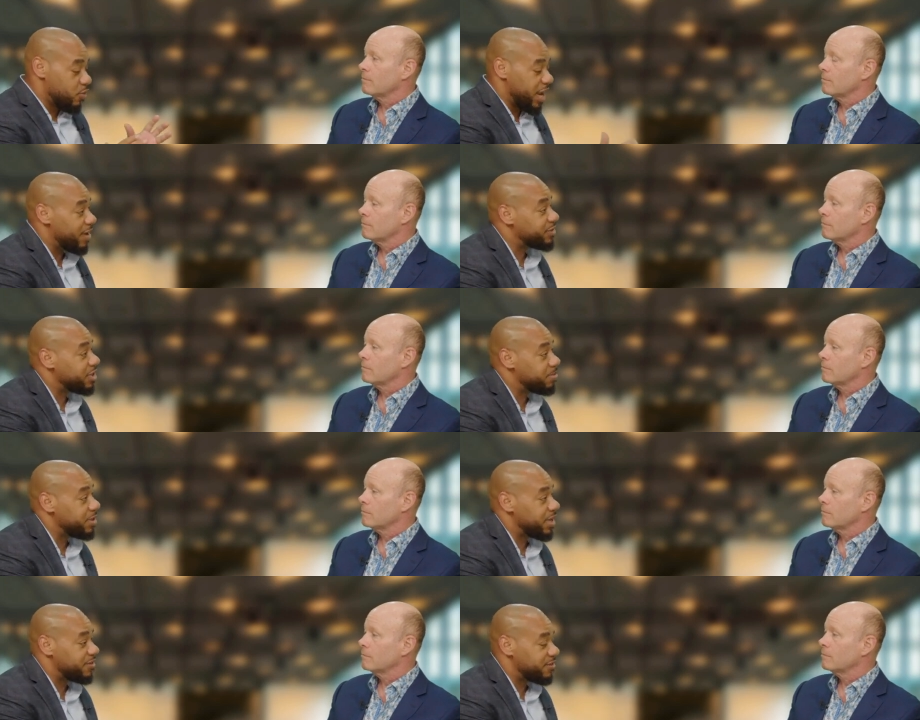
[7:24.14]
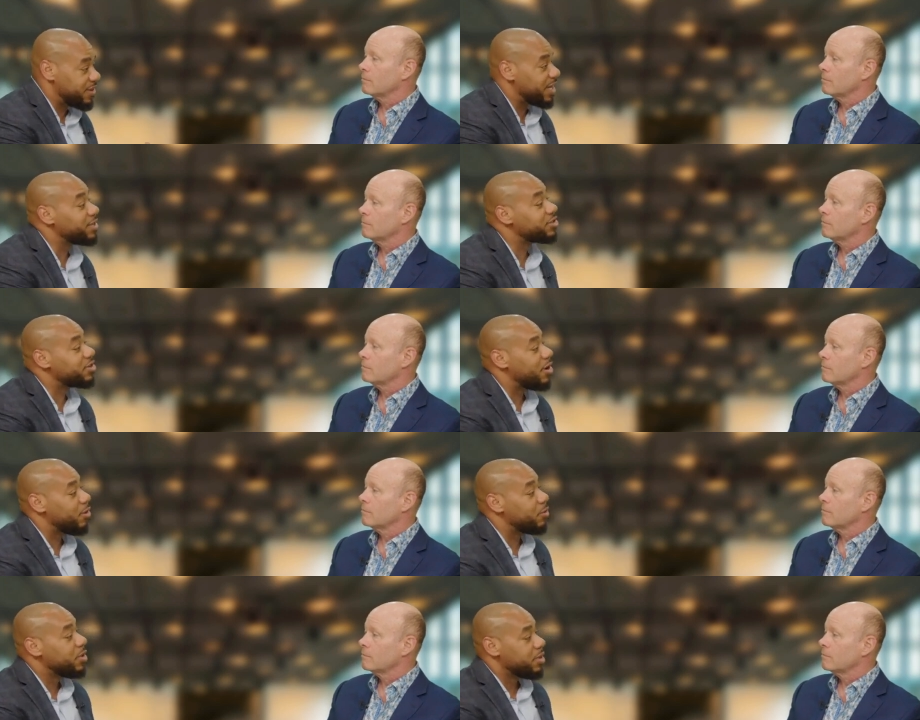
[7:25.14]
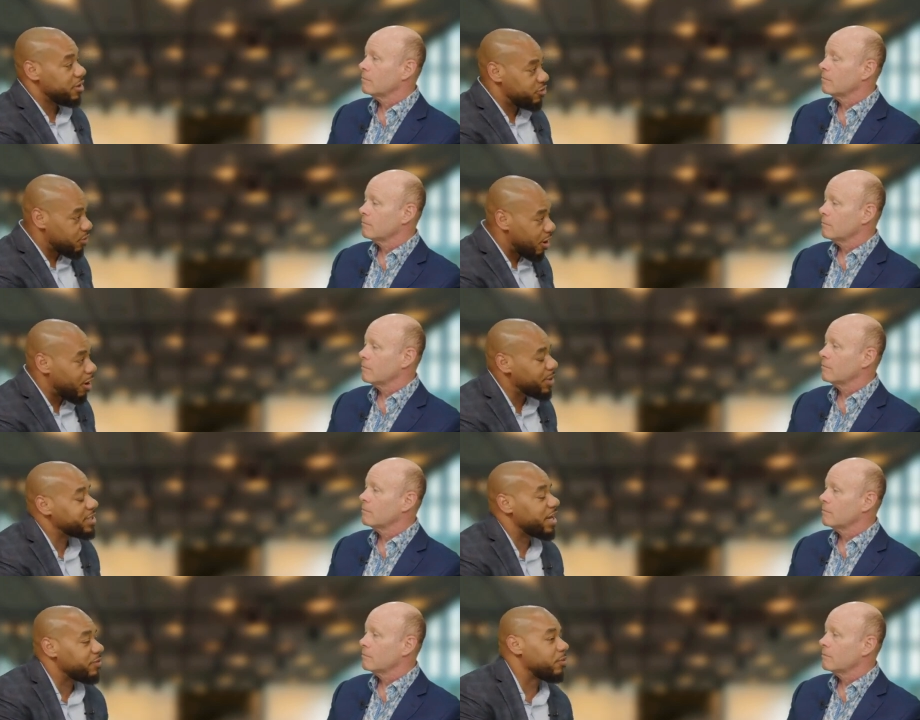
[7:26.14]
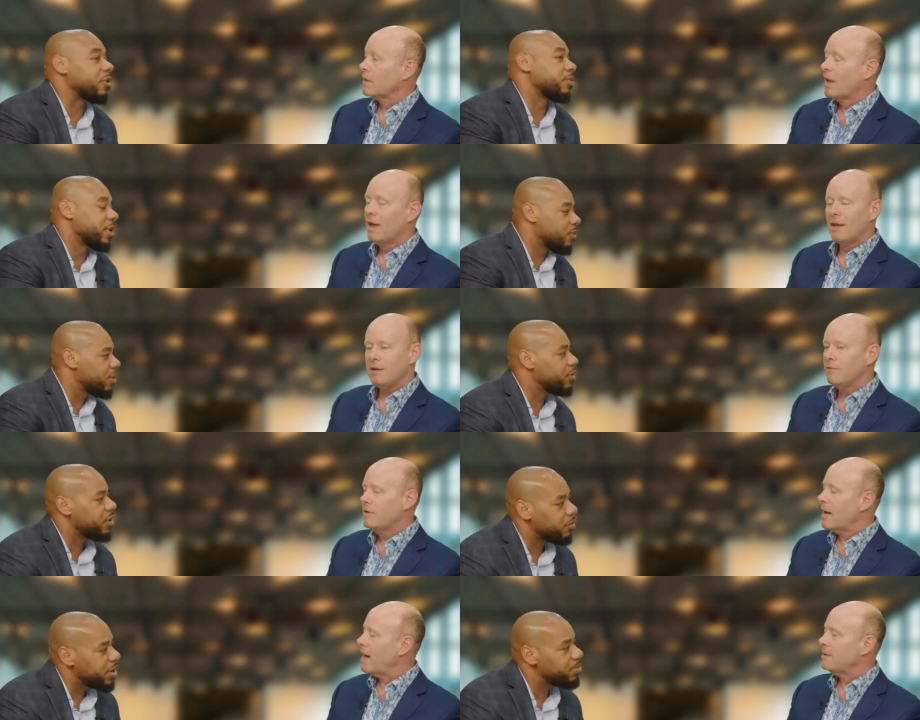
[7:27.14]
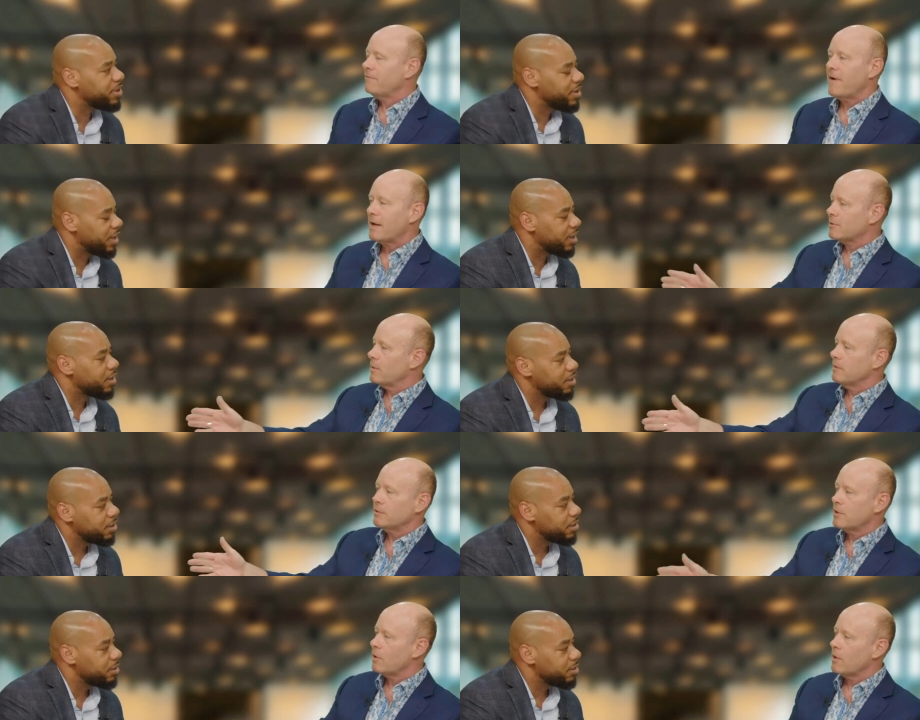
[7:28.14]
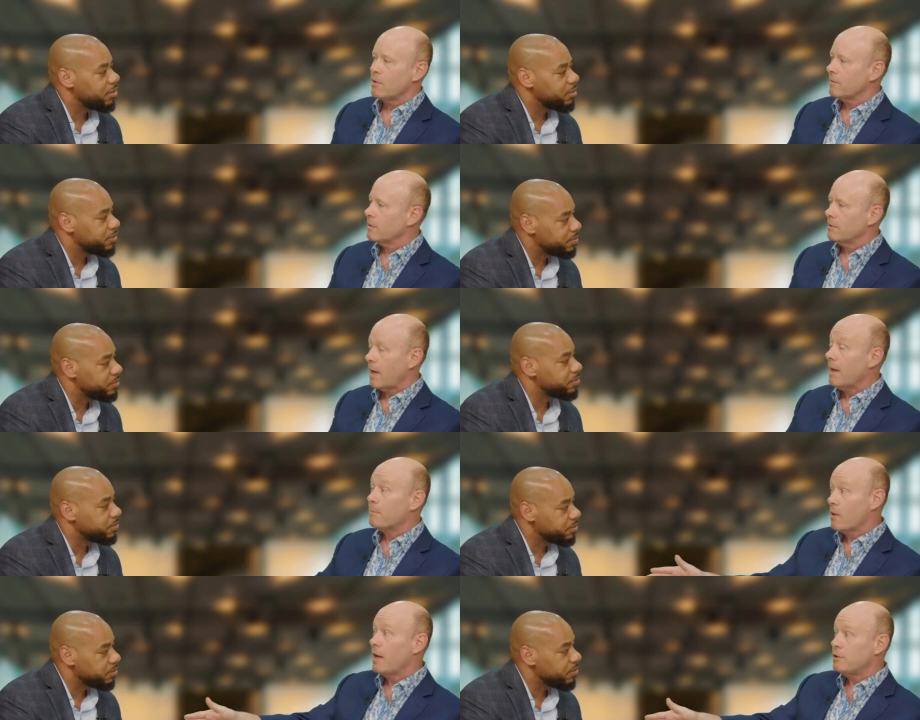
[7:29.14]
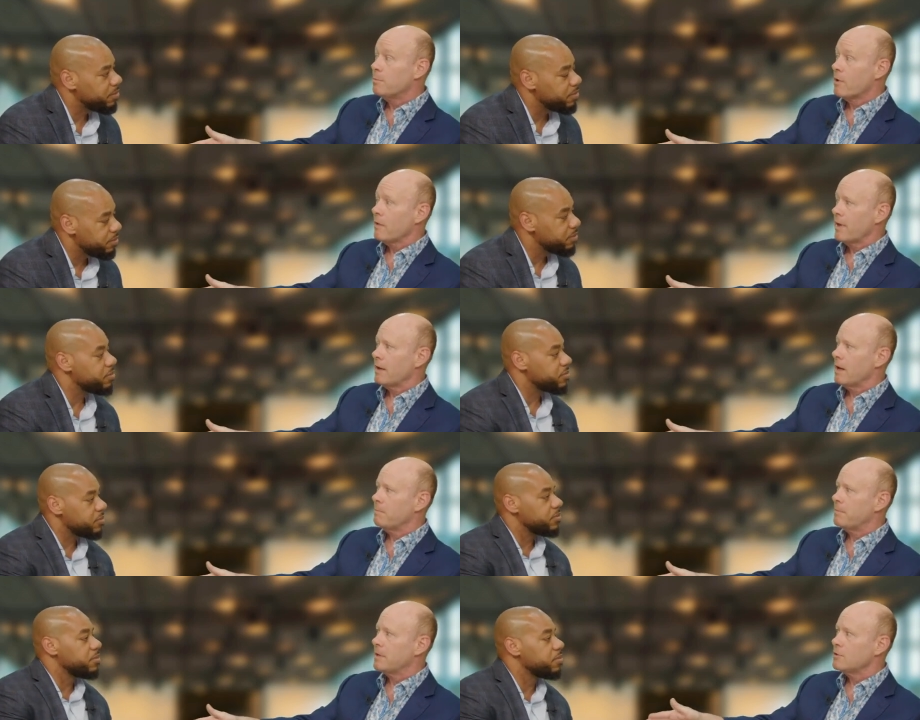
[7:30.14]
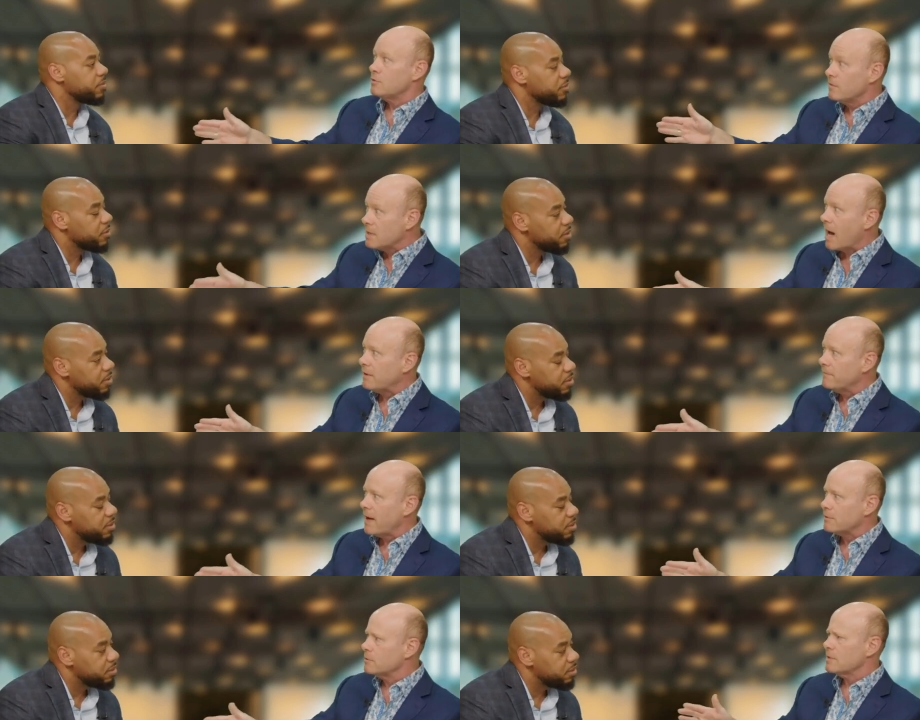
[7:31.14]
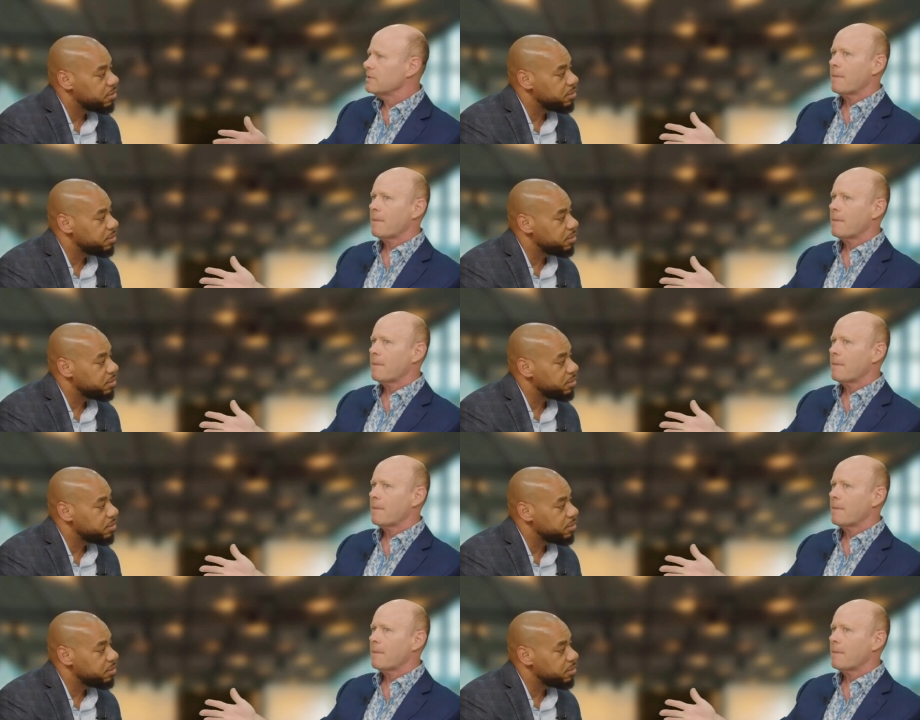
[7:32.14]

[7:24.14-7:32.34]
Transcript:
Speaker 1: you have something that's set in stone that you always have to work with. You've good way got to factor in the turnover. I'm
Speaker 2: glad you brought that up mm-hmm. because you've got to factor in. It's